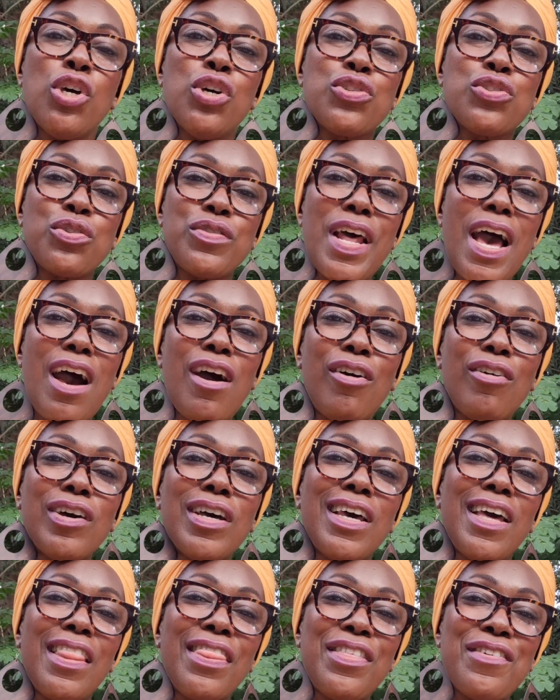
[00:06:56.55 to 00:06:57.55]
So now
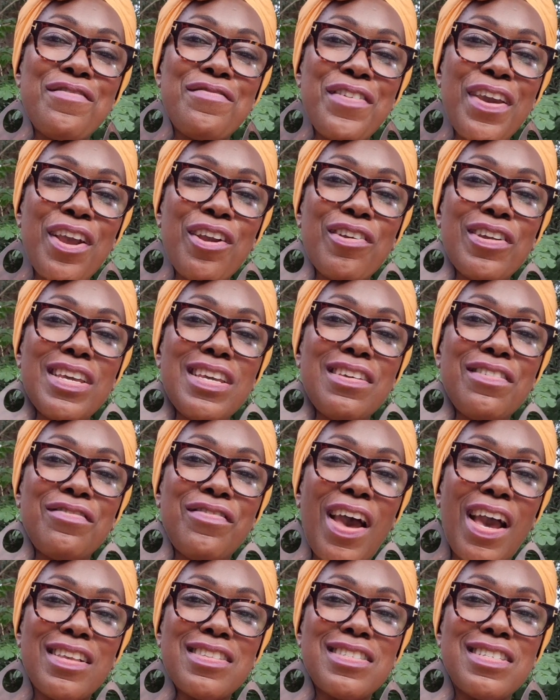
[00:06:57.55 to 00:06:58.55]
the very
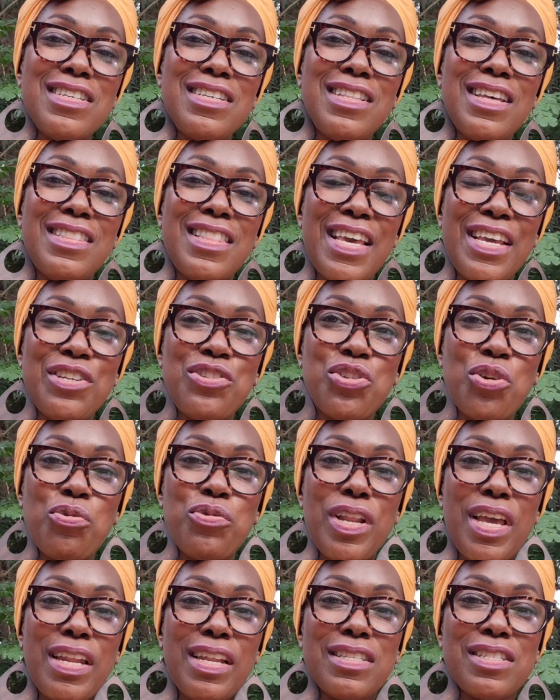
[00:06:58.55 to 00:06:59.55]
vaccine that they
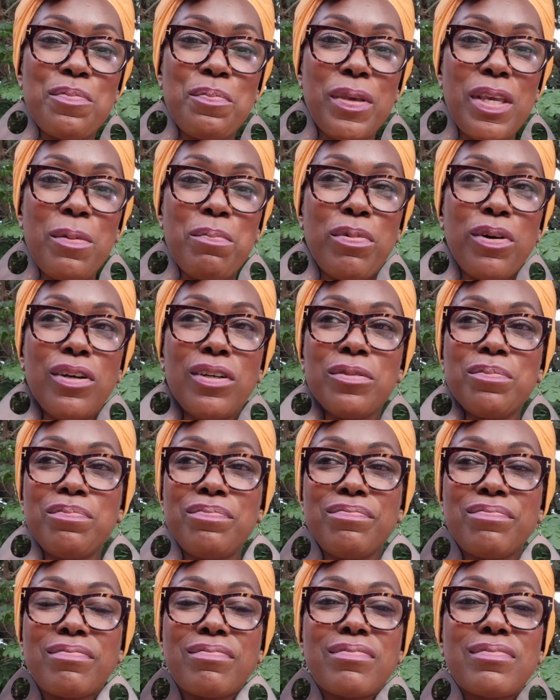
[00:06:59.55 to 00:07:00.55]
donated to people
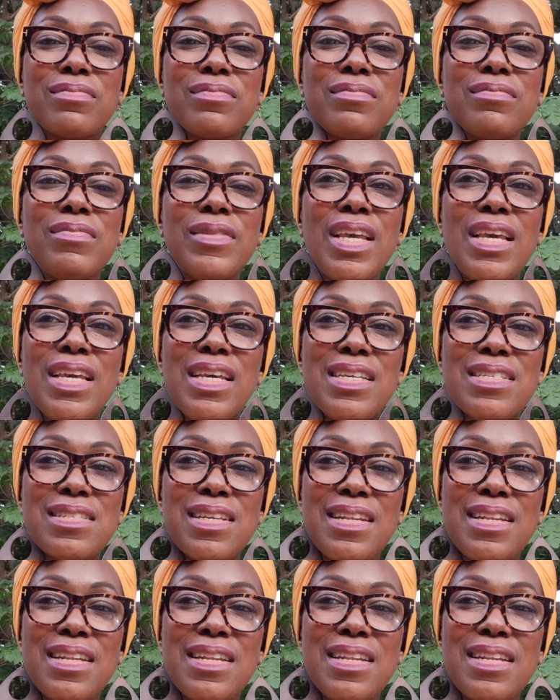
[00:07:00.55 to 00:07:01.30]
is